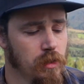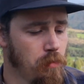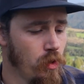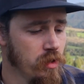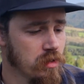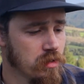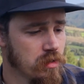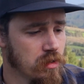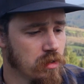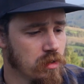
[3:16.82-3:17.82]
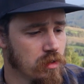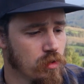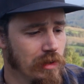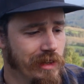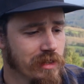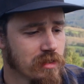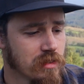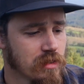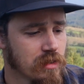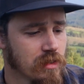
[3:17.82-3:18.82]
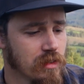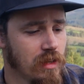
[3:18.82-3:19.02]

point to the list